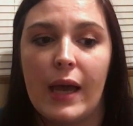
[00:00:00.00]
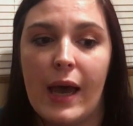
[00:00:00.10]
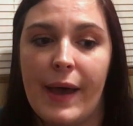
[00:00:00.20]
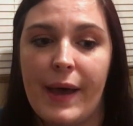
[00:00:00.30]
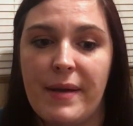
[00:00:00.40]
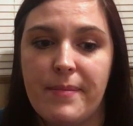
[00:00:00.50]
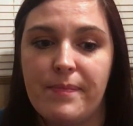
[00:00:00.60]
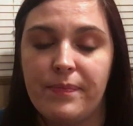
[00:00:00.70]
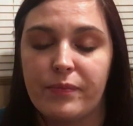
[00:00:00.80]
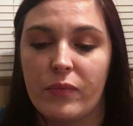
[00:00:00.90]

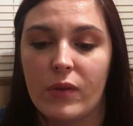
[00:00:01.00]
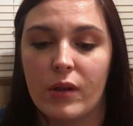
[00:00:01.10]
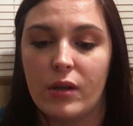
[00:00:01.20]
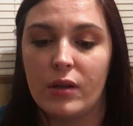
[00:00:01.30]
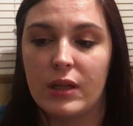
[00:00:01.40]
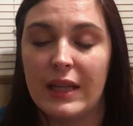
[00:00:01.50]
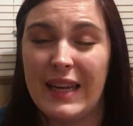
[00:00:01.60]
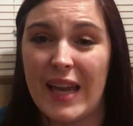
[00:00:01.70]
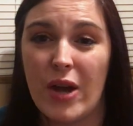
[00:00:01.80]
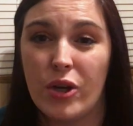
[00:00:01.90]
Um,
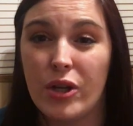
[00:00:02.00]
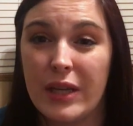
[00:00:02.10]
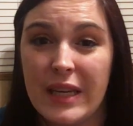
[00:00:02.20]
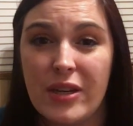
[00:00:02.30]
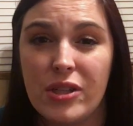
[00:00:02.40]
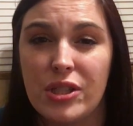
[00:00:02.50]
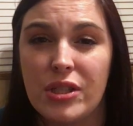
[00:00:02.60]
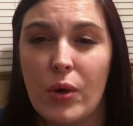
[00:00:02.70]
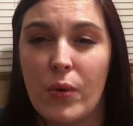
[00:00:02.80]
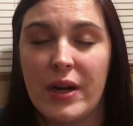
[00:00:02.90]
cleaning out her
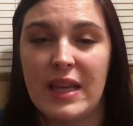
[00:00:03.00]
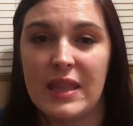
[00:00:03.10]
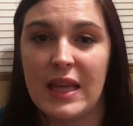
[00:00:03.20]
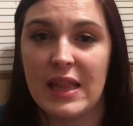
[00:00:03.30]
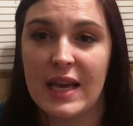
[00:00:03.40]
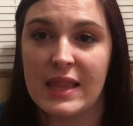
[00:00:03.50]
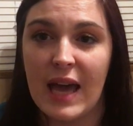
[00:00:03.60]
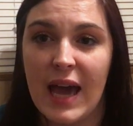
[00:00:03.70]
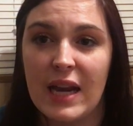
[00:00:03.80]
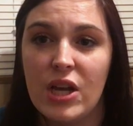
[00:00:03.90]
ears or anything like
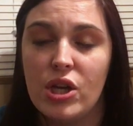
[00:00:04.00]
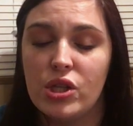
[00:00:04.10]
that.